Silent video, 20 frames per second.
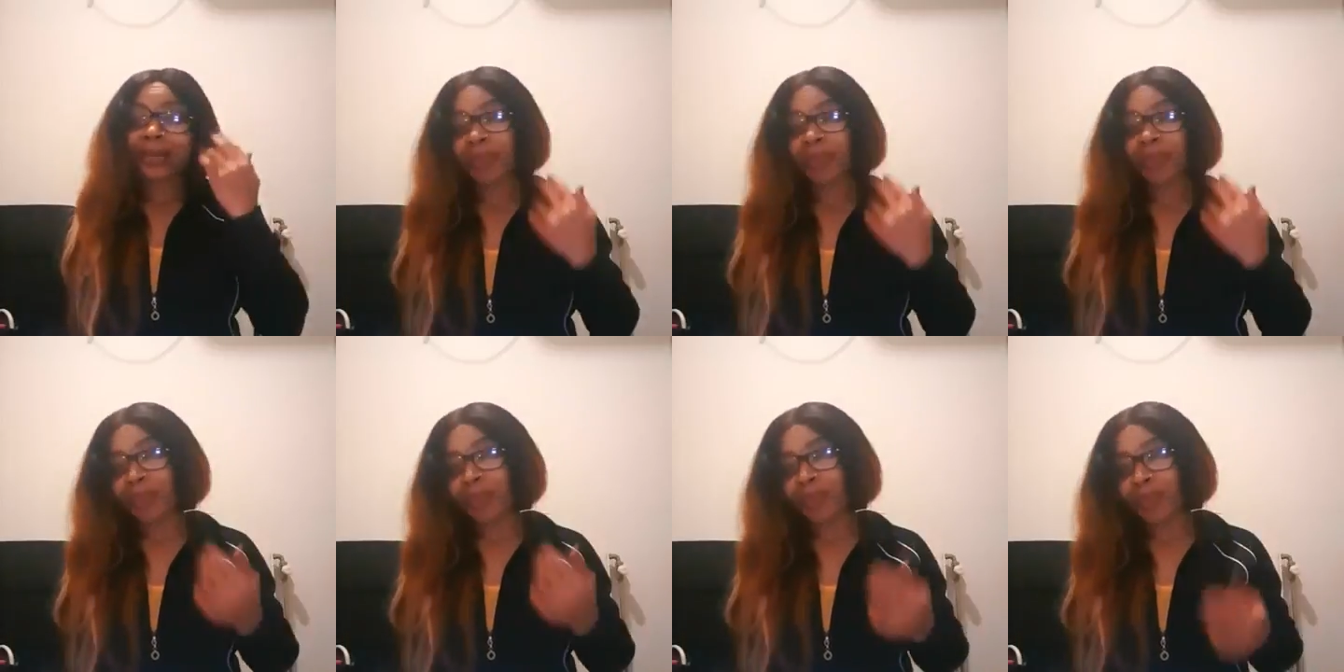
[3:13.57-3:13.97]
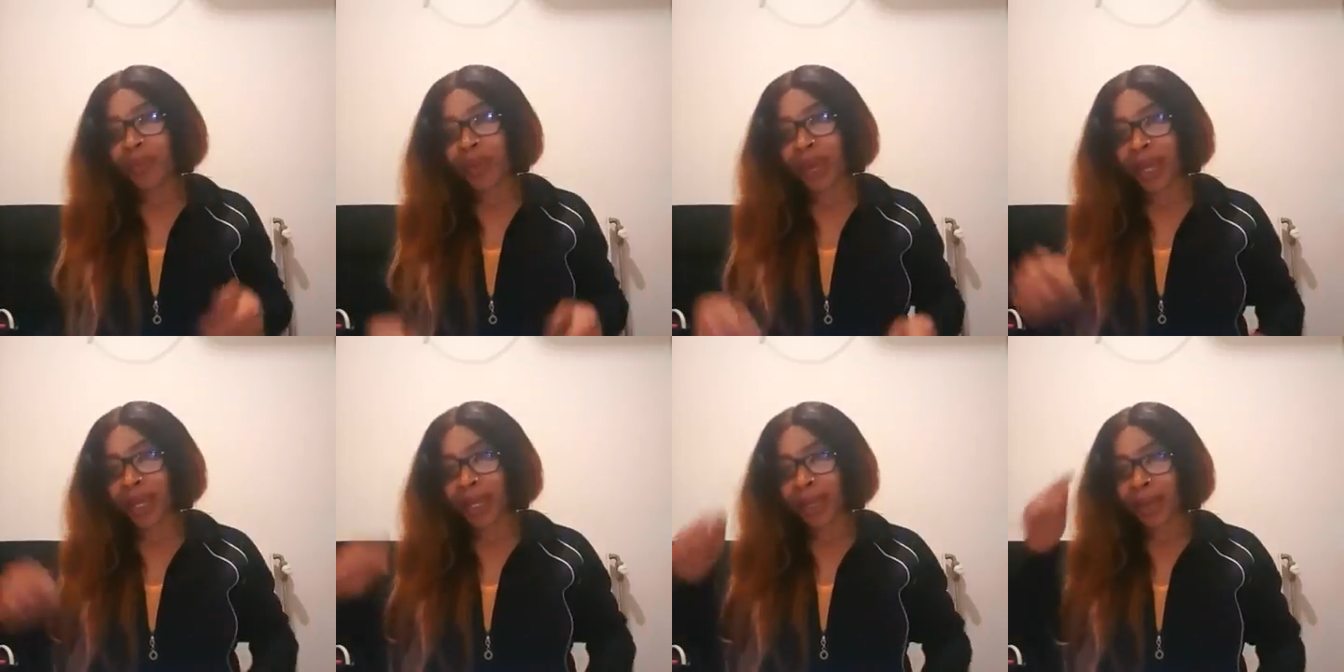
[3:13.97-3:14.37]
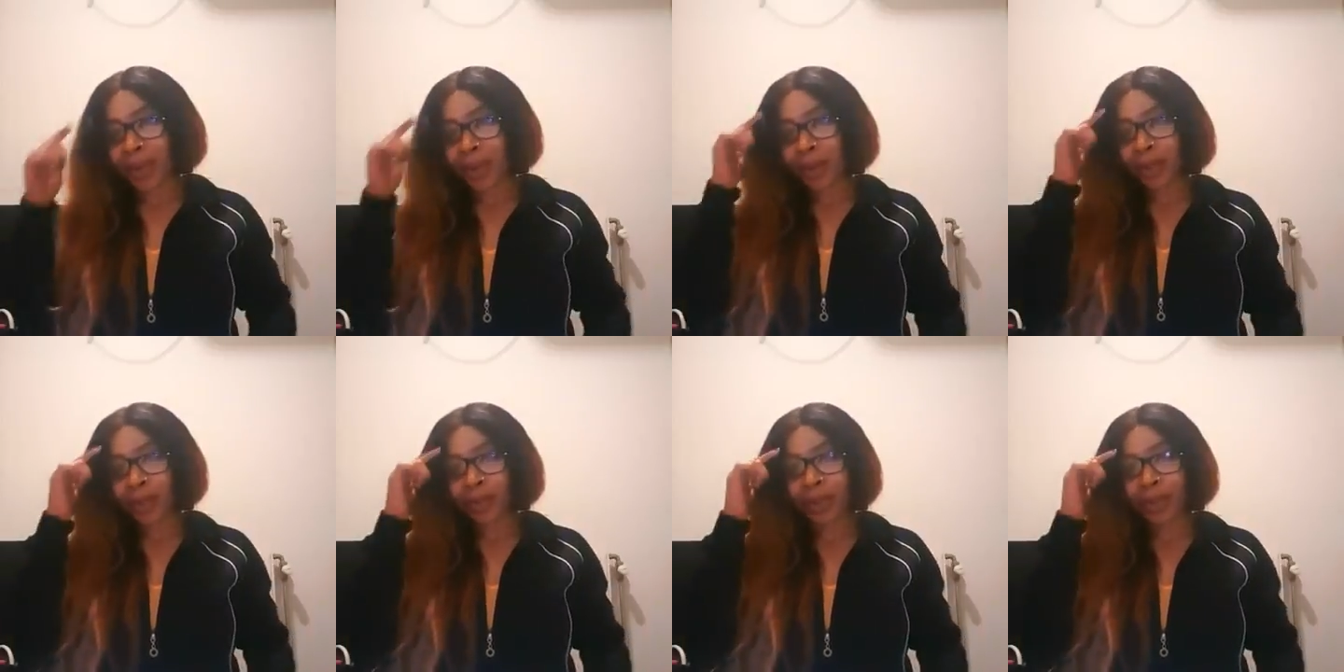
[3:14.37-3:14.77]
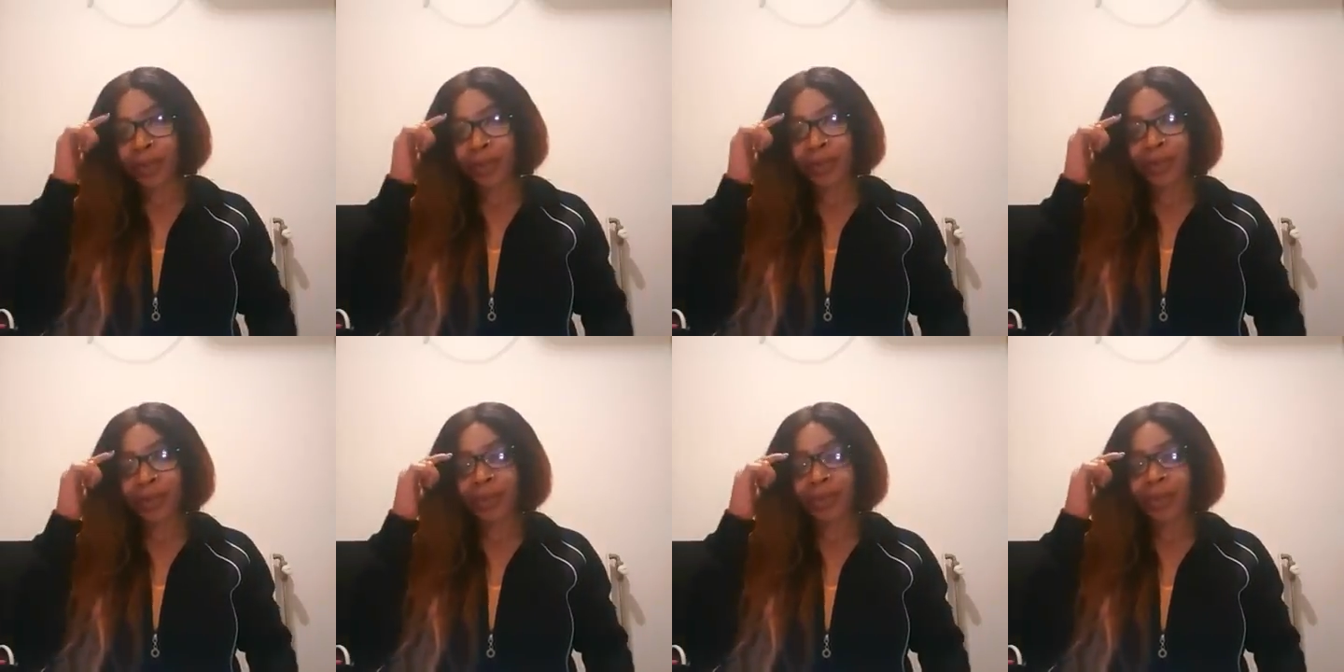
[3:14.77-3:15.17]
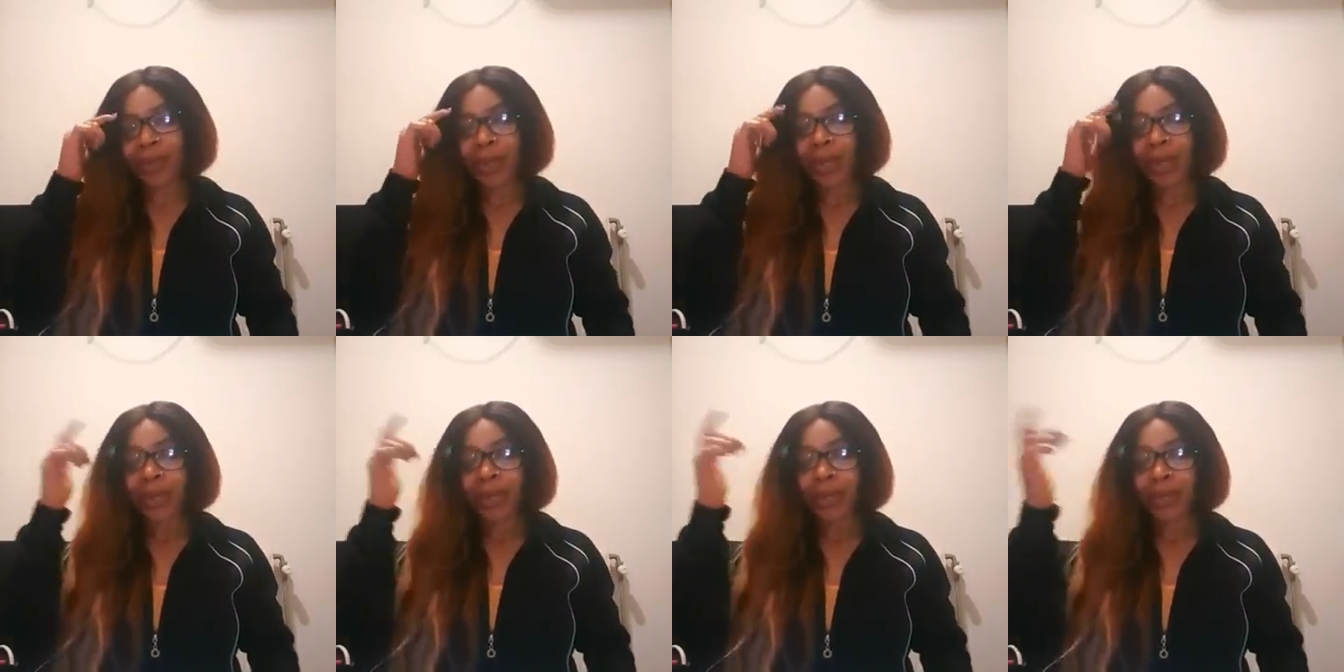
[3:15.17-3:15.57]
Some people are in the hospital,
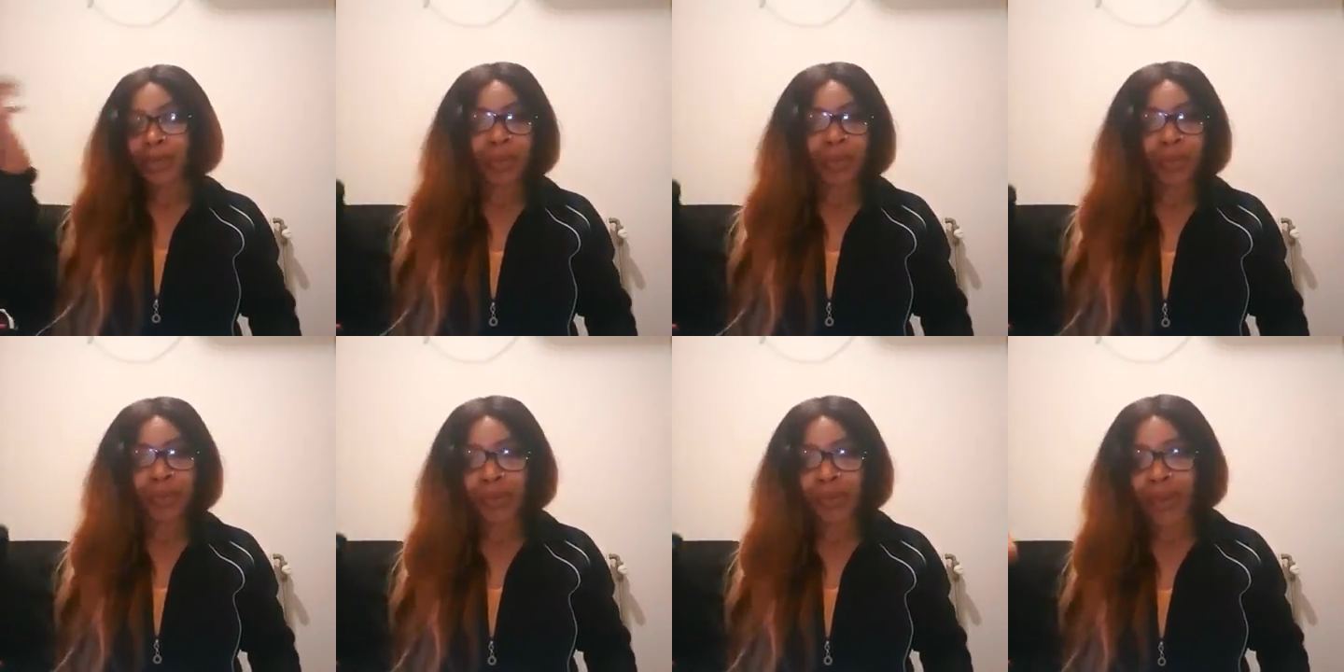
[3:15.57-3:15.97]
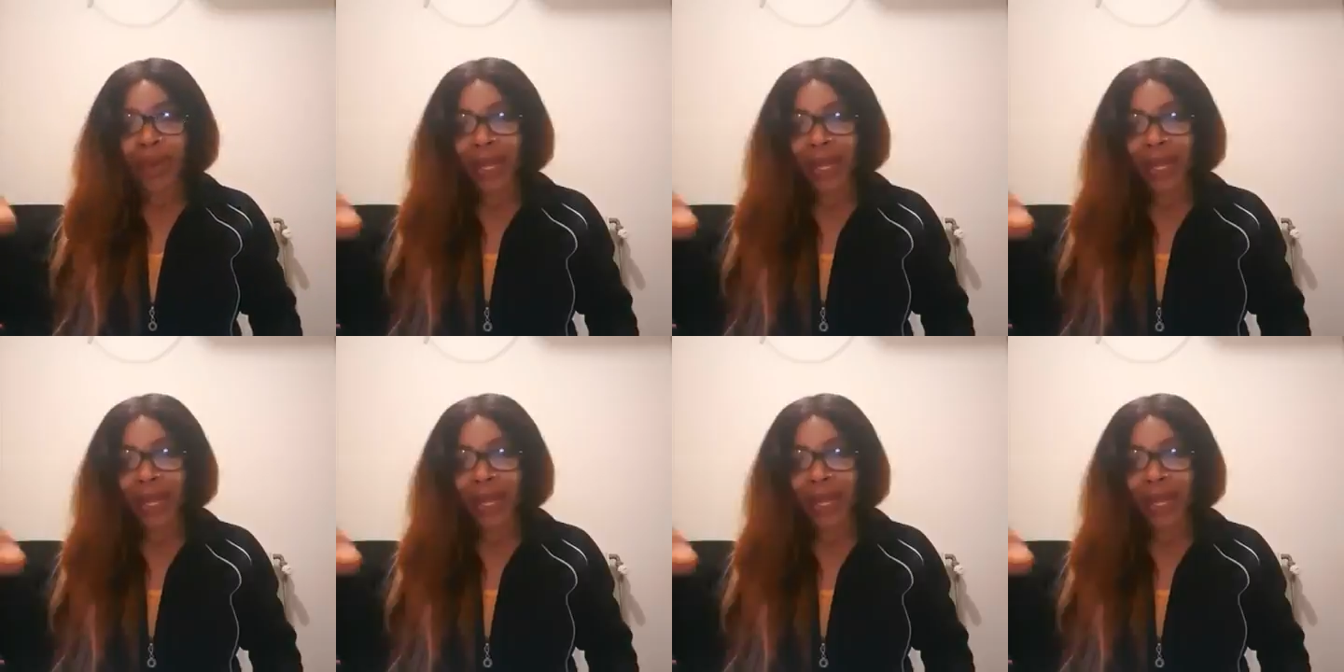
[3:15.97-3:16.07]
some people